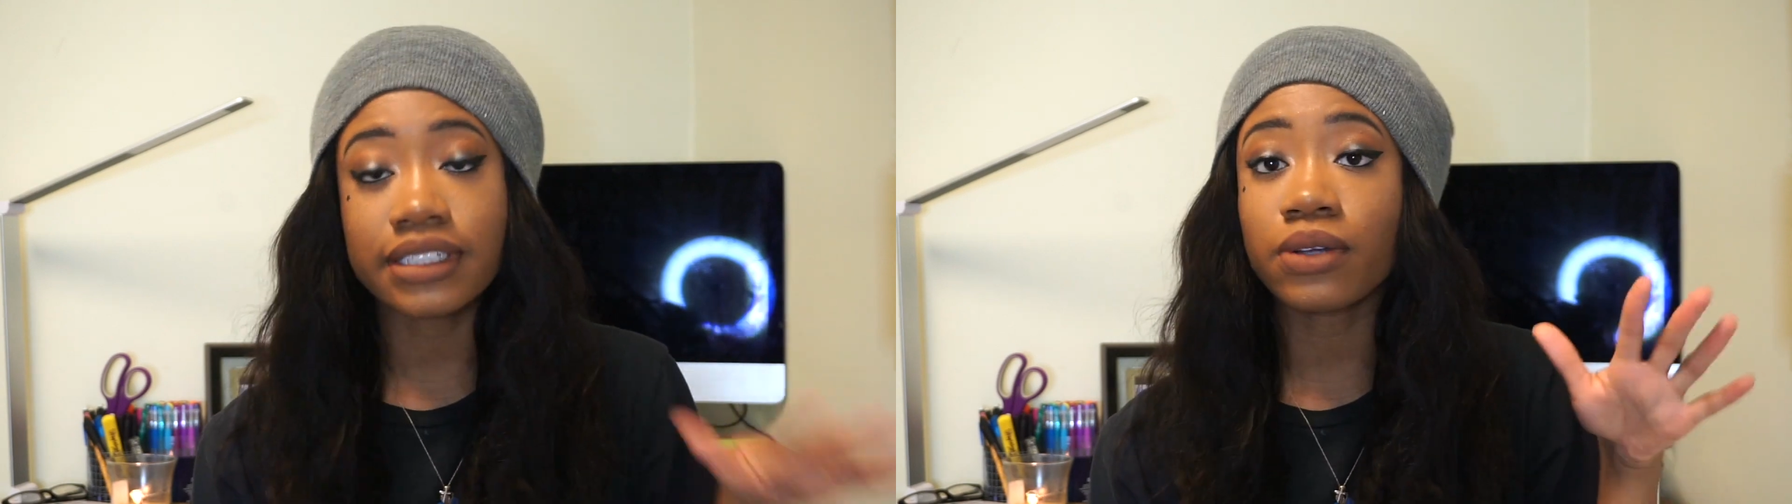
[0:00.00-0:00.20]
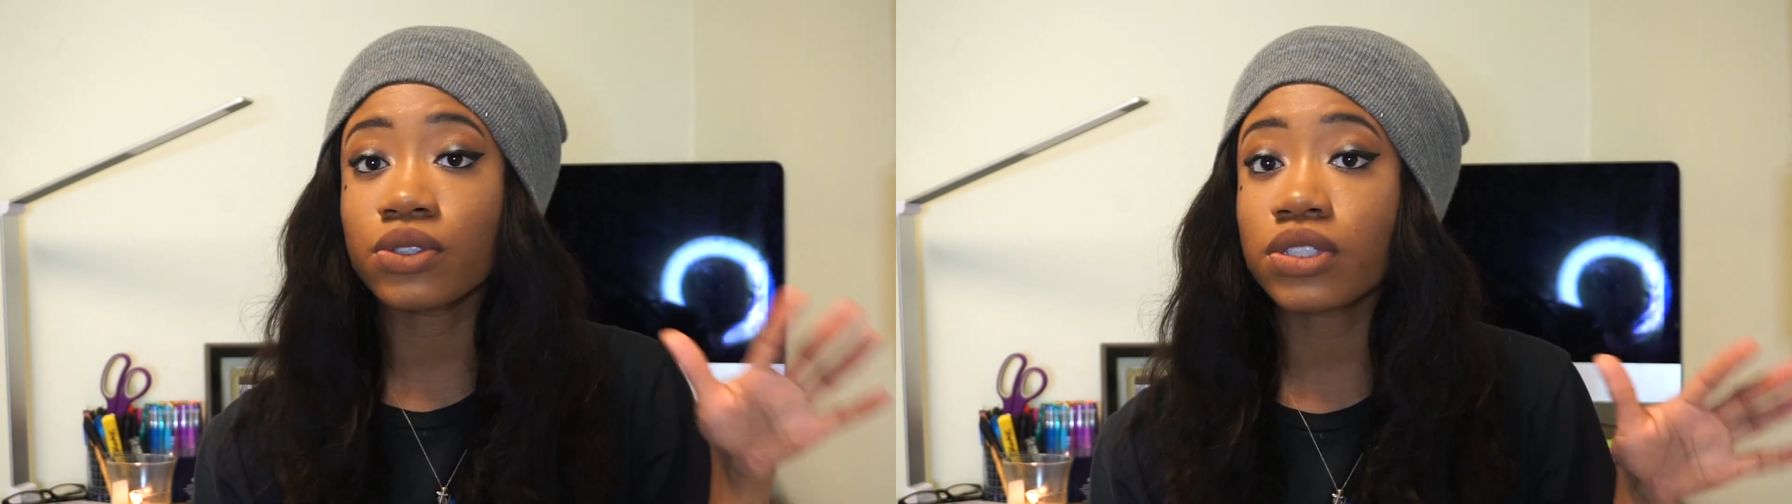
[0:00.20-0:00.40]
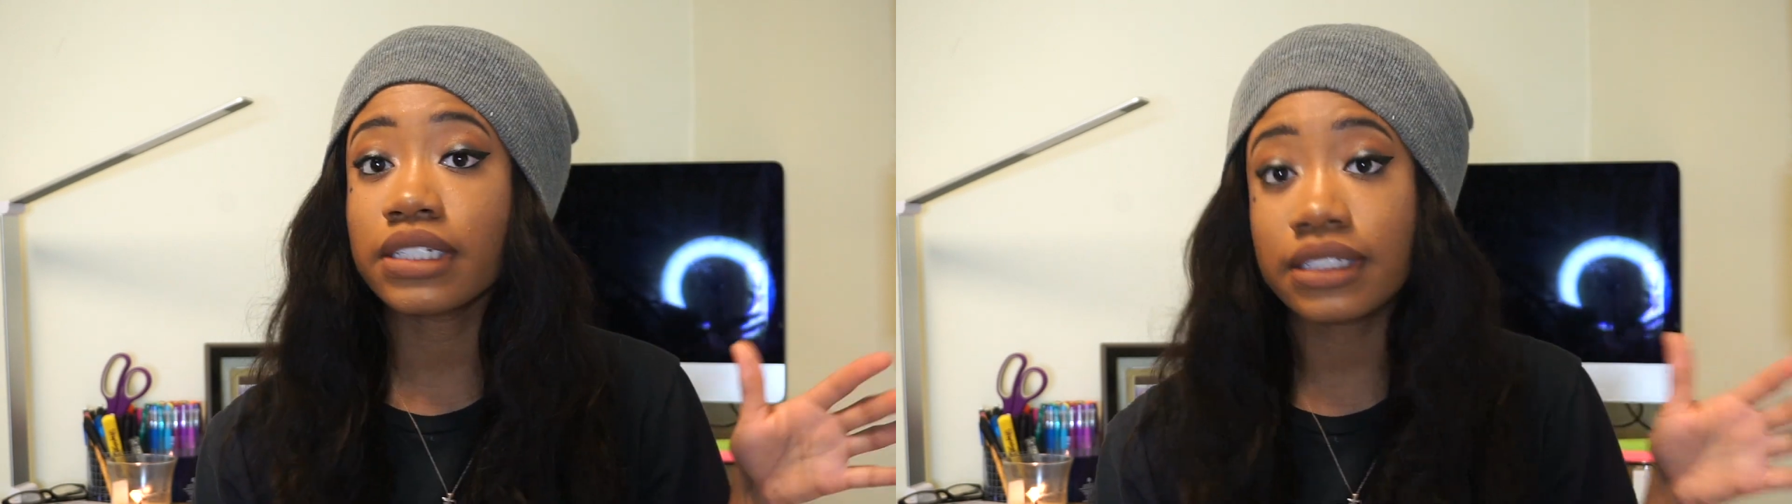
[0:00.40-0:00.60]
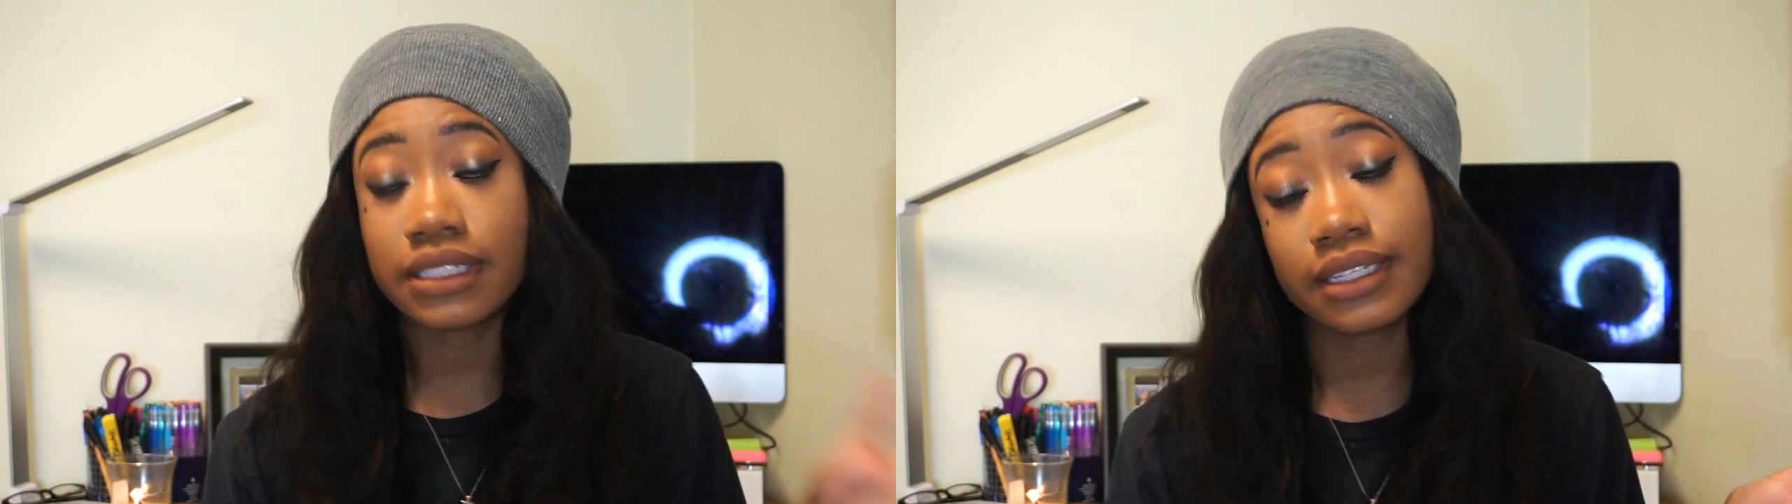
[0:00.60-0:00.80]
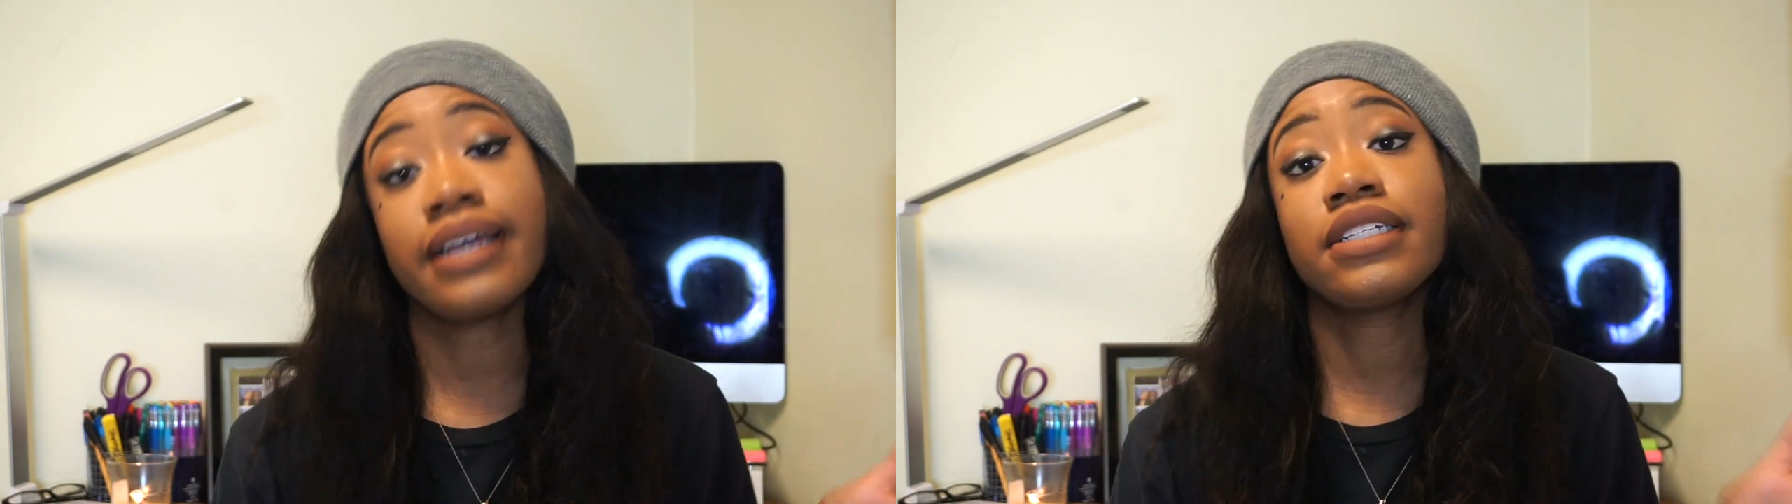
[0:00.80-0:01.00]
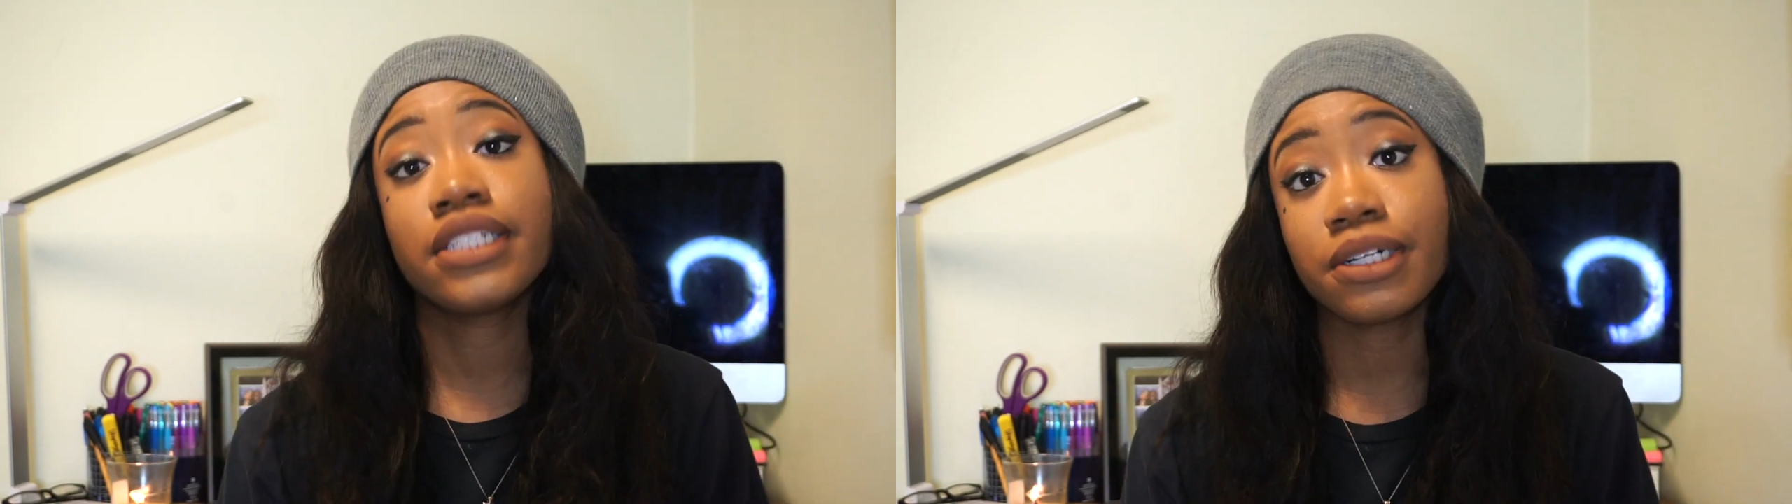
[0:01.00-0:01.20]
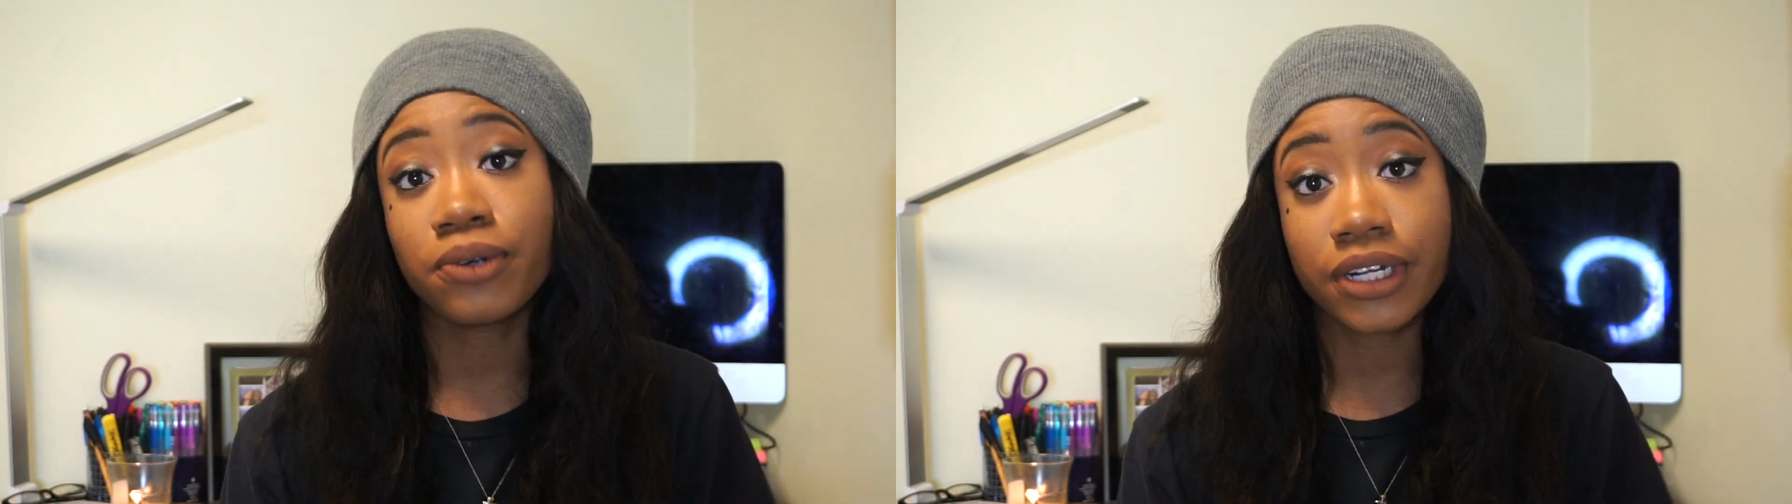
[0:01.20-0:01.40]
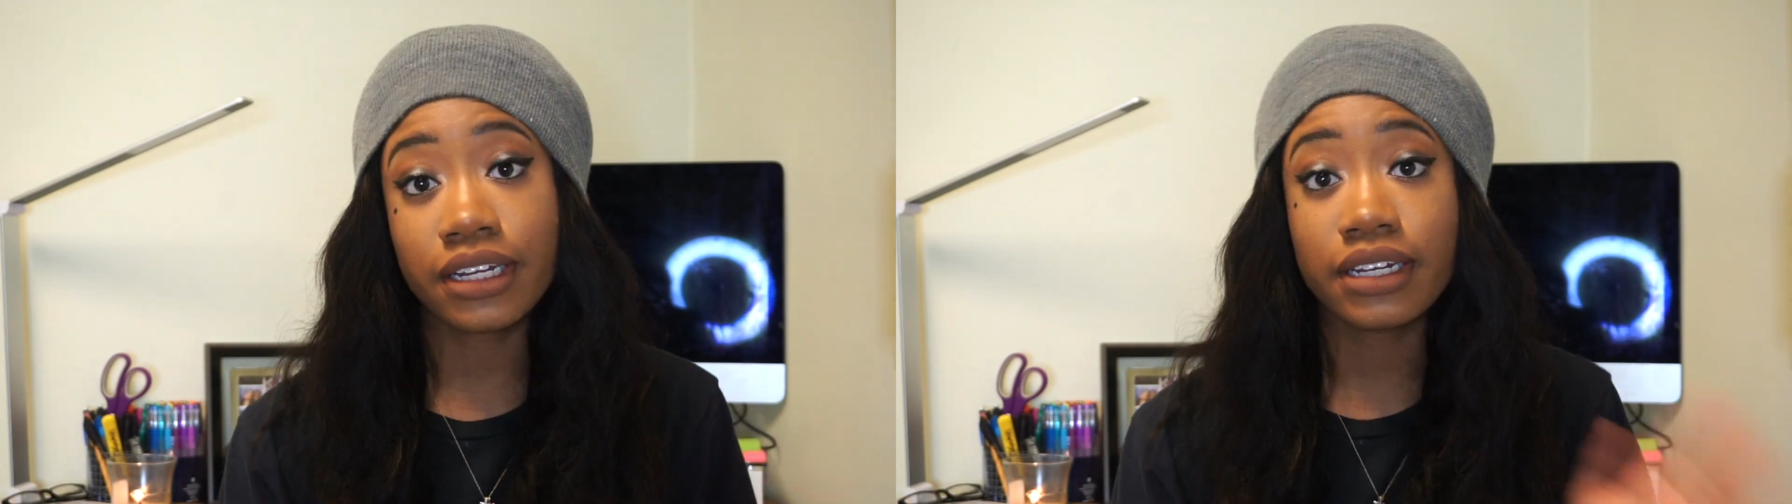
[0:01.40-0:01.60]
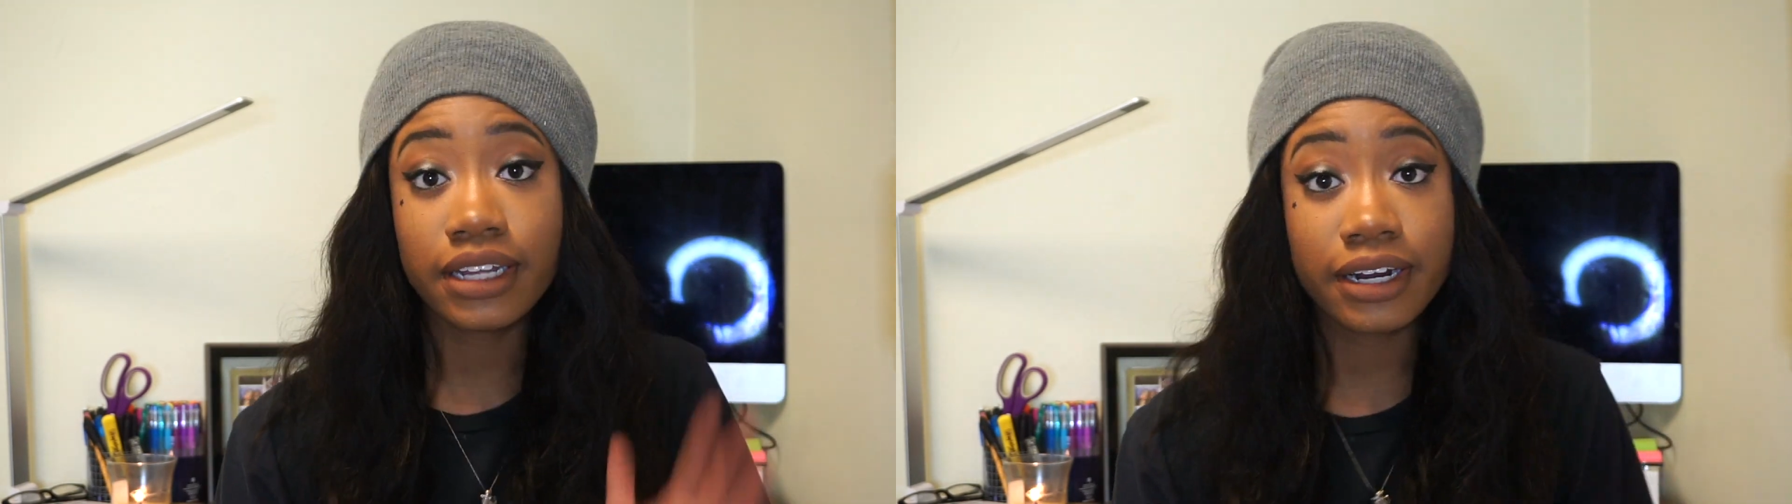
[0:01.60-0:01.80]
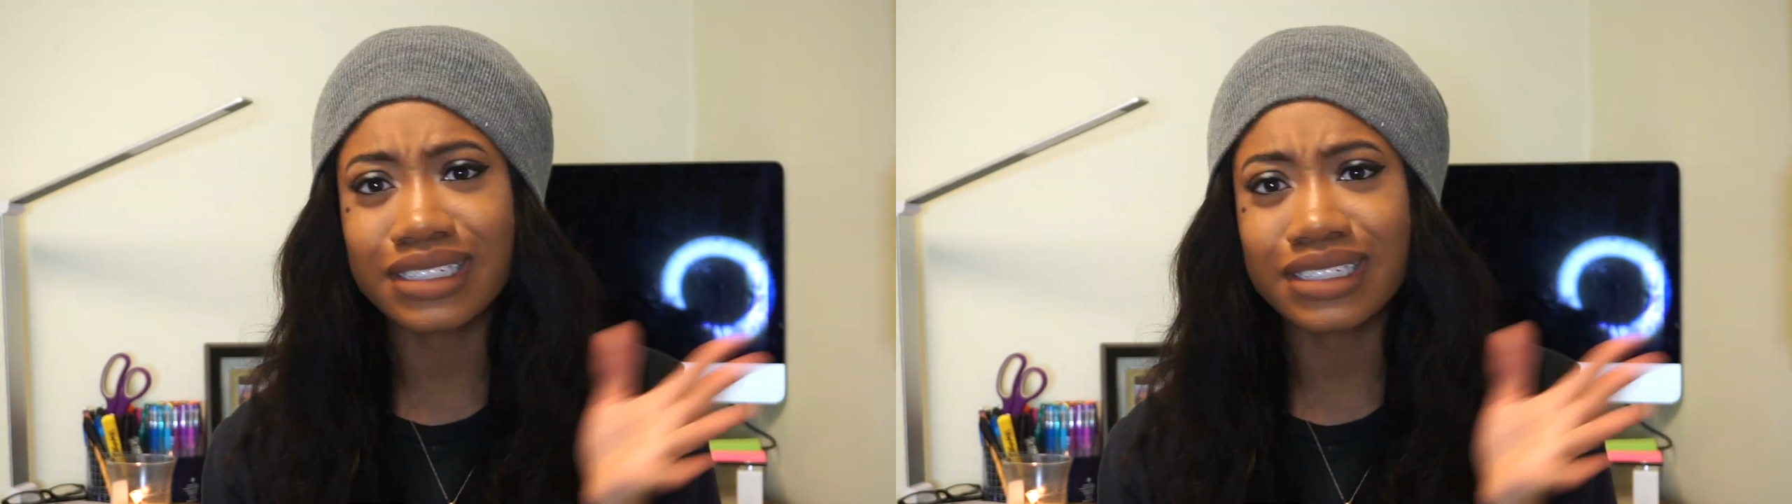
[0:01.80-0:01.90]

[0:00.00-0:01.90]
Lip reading: I was detached there working there.